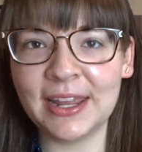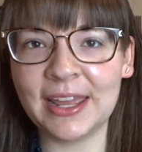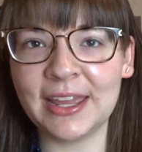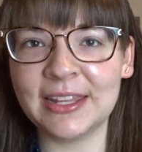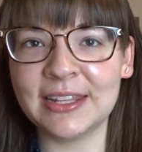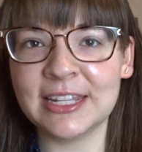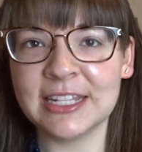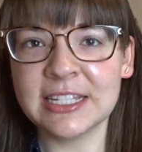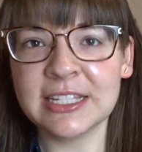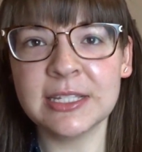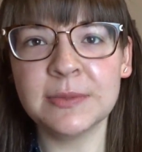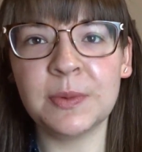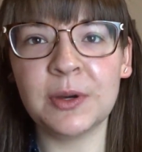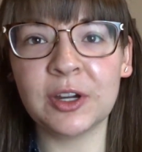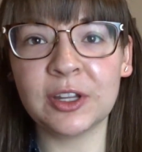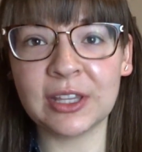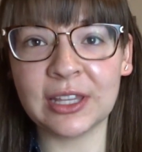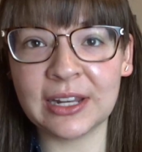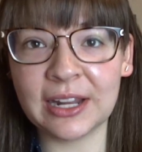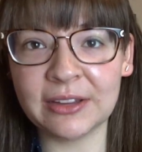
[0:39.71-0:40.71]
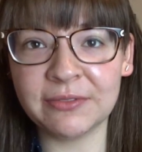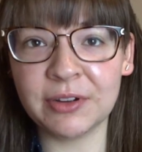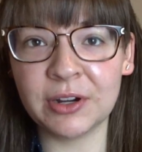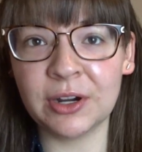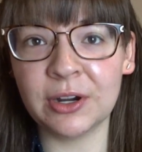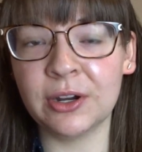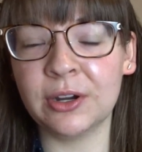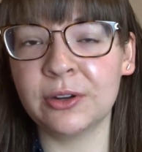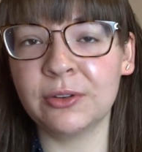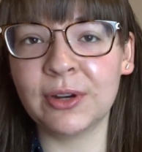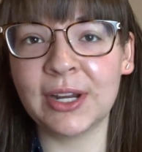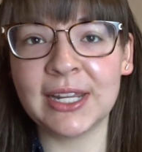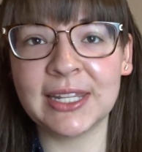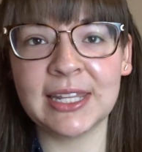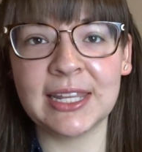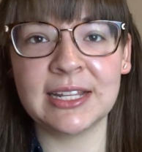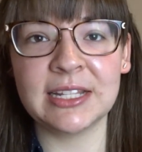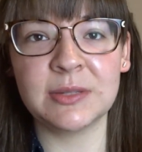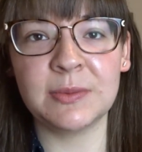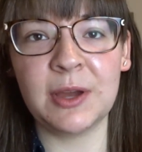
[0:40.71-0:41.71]
And this is a book that I've heard great
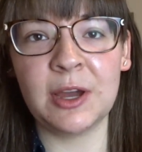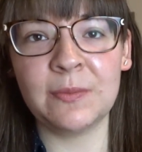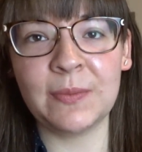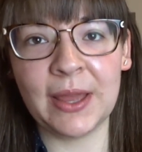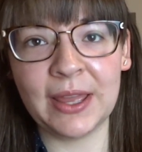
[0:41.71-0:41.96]
things about.